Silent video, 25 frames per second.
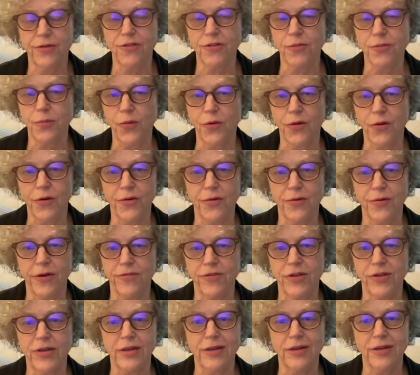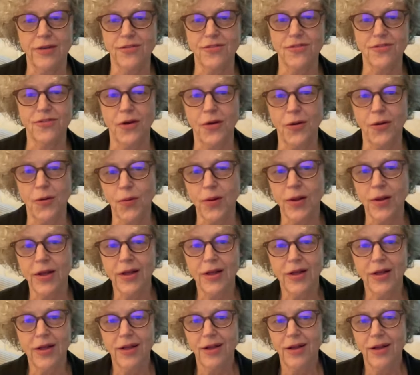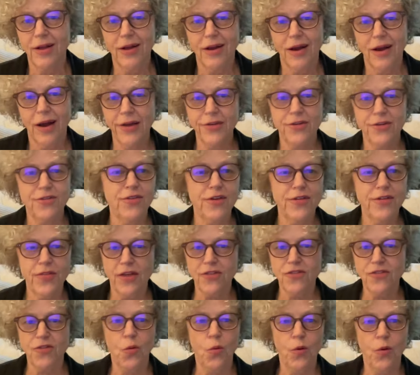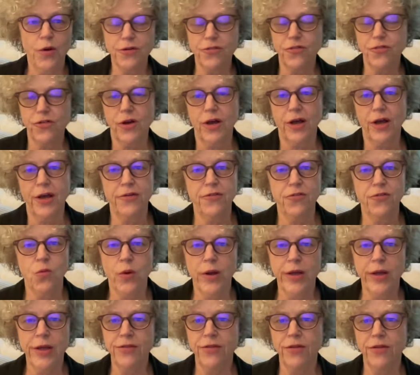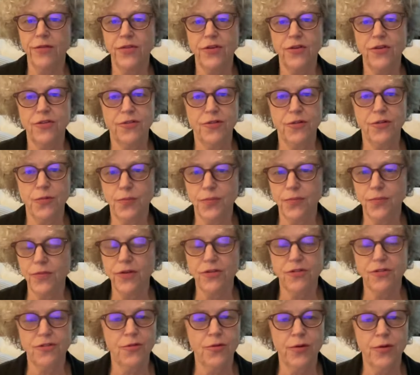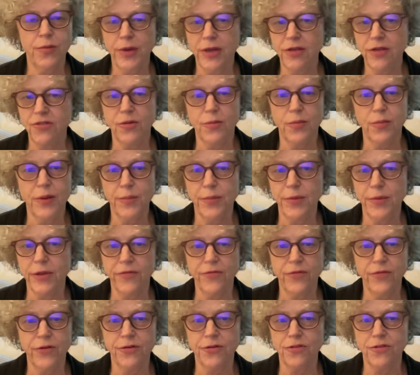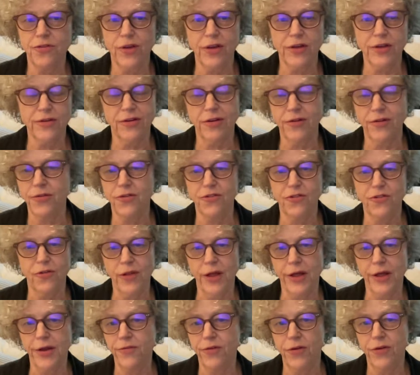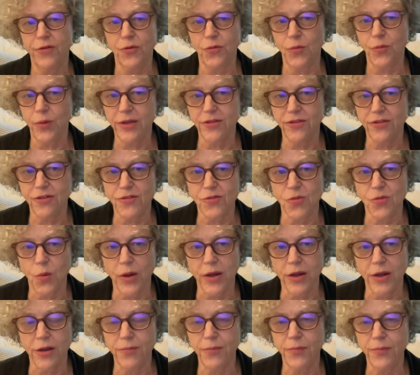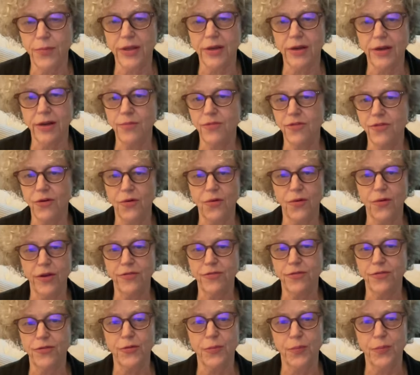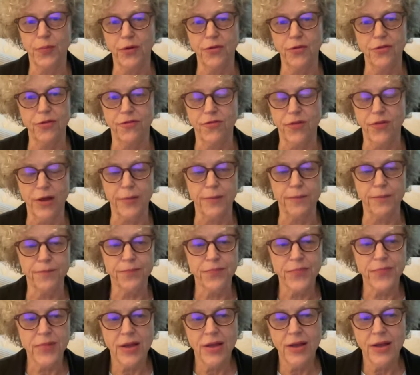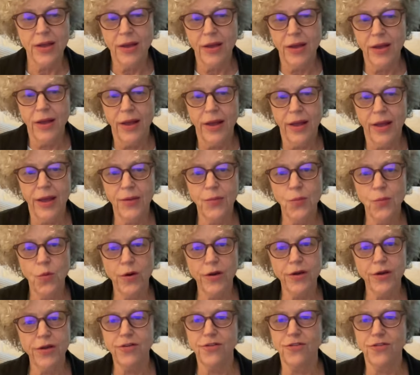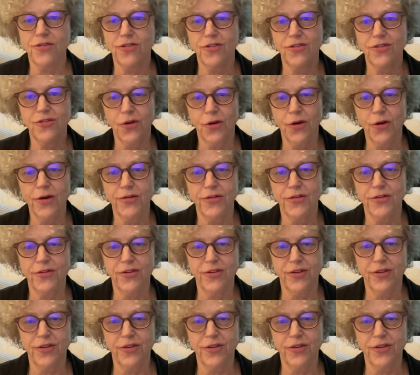and a supporter of it. And so I just think that's a wonderful kind of way that these two amazing people have intersected. And there's a lot of other ways as well, but I'm so grateful to both of them. And we're going to start